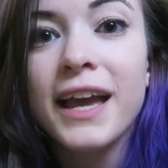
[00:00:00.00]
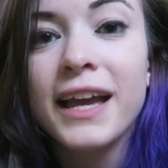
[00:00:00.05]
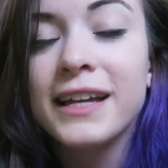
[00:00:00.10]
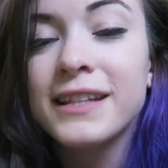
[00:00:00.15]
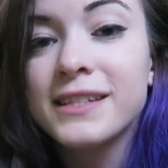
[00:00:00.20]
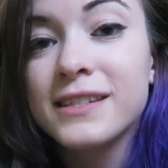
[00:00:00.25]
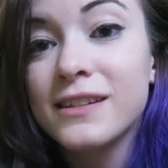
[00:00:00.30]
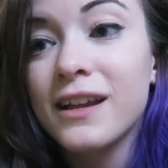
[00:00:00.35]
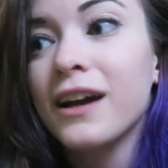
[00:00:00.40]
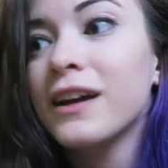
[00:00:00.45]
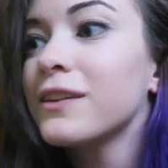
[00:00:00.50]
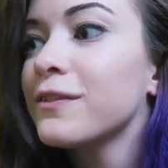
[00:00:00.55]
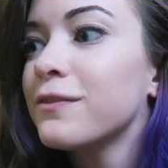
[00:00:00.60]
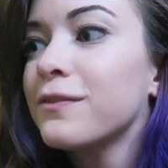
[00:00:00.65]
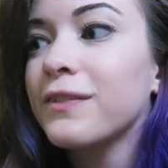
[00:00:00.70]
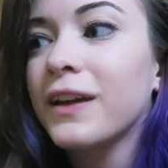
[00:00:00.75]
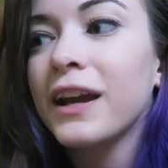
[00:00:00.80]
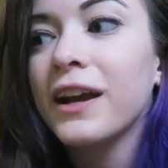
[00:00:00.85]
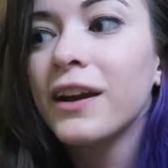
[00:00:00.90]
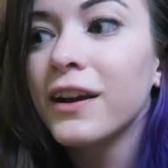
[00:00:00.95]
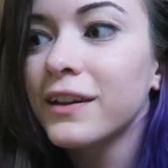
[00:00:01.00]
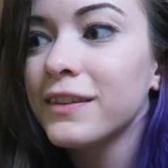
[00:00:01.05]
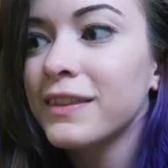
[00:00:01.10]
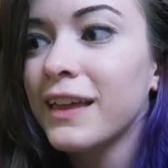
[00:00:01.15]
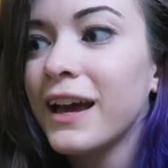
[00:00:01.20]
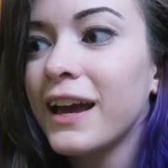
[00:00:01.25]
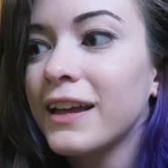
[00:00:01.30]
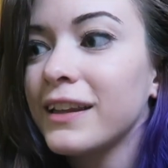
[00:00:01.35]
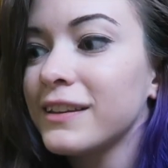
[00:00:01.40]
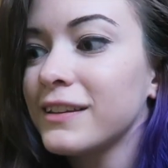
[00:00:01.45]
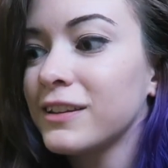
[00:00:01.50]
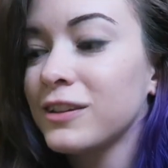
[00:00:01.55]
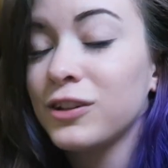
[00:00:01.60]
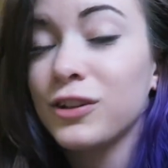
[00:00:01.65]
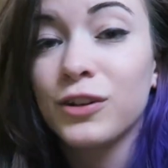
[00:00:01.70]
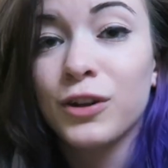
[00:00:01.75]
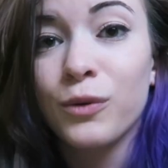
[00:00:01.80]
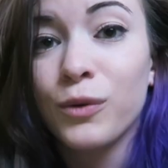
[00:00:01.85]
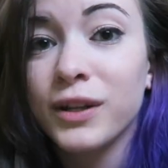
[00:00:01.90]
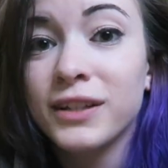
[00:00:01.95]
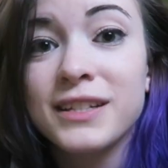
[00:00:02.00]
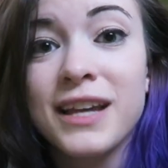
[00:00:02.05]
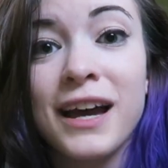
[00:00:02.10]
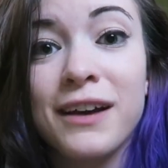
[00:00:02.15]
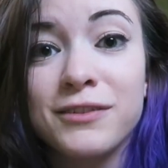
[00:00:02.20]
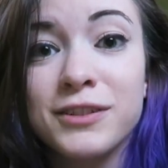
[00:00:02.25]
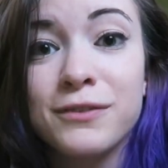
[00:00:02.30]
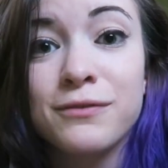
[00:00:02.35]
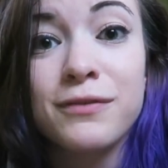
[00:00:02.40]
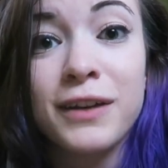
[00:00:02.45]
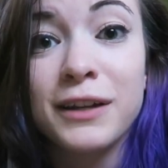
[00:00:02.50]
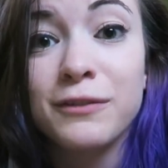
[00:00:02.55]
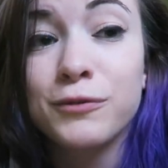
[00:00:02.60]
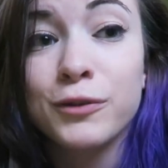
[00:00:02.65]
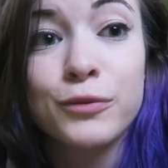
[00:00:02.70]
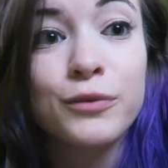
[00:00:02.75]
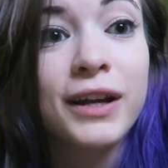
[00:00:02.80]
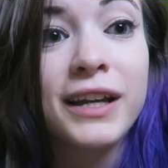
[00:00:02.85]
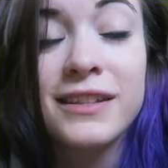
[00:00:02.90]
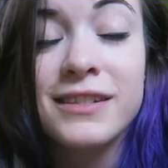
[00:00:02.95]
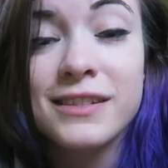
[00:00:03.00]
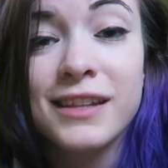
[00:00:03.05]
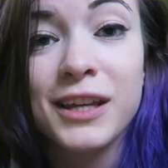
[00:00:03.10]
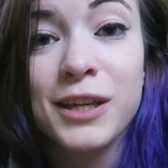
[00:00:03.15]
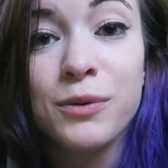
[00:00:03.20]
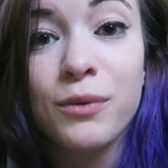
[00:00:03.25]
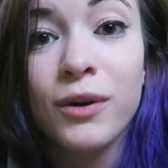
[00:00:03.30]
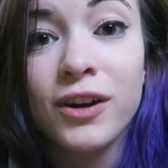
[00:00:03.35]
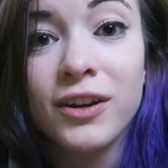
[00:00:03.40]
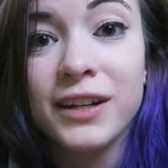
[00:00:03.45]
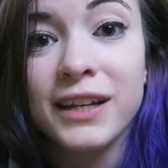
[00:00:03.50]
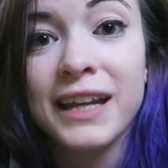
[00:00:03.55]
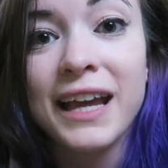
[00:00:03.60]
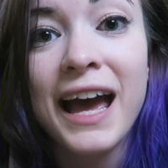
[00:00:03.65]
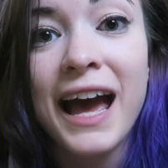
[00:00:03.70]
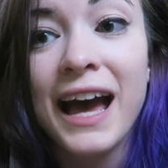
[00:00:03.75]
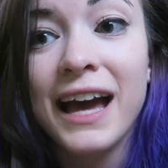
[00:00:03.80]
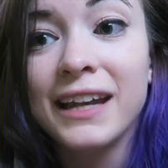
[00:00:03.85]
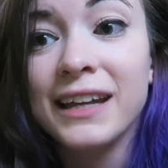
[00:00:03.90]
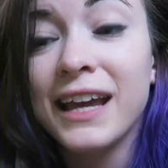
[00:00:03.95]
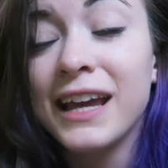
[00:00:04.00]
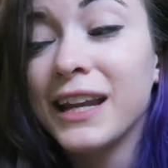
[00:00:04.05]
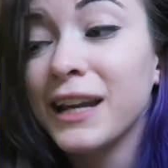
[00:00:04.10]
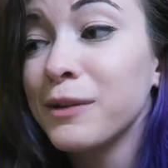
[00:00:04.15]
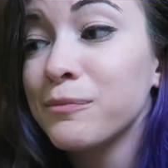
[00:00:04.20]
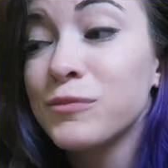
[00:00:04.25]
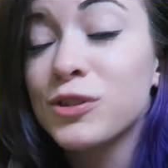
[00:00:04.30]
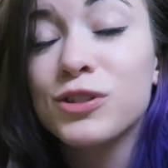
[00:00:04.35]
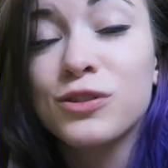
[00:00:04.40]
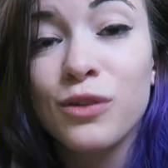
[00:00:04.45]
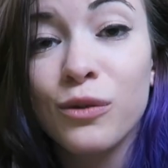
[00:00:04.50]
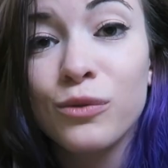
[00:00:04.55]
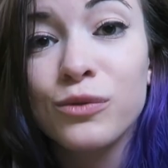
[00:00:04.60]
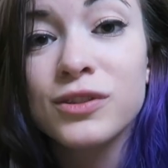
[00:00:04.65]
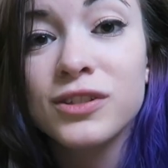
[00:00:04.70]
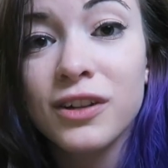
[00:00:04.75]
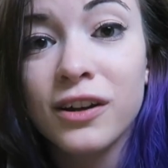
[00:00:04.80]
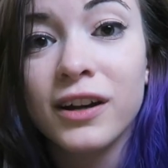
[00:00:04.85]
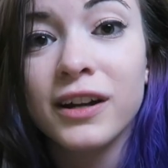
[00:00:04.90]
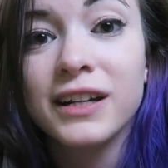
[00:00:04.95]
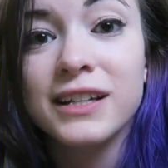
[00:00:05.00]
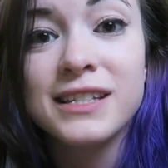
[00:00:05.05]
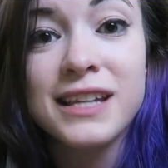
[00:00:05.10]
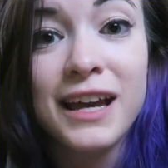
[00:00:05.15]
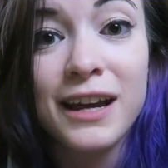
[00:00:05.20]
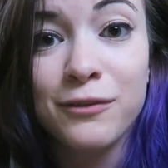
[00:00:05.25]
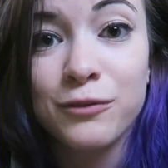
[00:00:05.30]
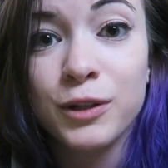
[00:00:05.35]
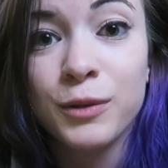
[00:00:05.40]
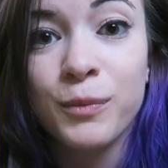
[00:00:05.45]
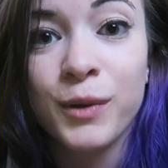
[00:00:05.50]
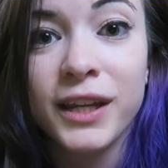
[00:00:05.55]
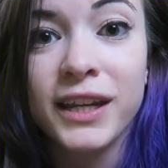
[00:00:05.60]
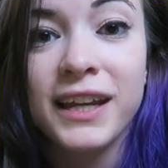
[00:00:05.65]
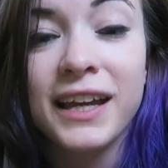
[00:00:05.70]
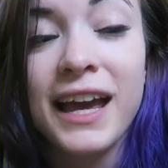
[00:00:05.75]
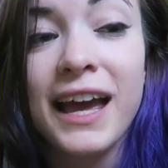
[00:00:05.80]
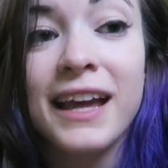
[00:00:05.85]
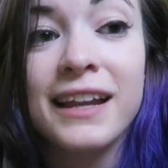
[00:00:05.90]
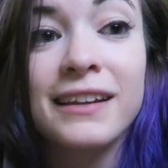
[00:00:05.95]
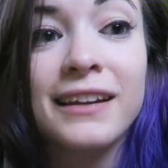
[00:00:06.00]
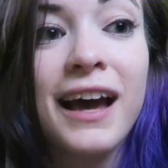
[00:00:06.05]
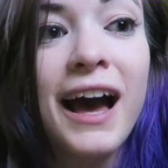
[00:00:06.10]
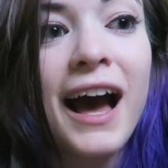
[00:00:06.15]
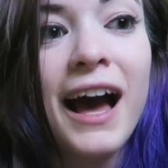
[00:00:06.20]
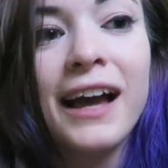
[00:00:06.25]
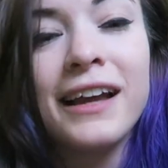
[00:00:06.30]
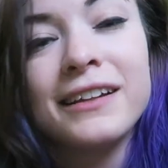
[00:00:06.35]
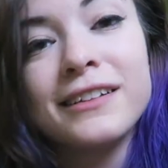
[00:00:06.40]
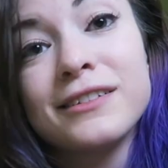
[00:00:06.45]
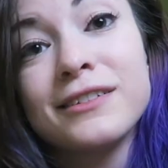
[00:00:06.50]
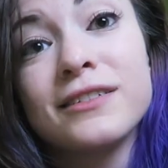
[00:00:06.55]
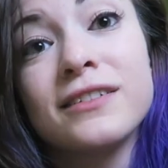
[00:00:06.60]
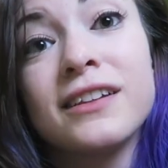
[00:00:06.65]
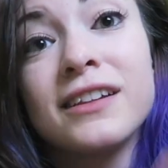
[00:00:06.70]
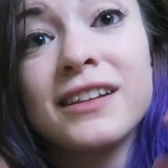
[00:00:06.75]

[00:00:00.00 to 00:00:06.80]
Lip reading: It's not fair that you're going to have to fight for rights that you already had. And I'm so sorry to everybody. And I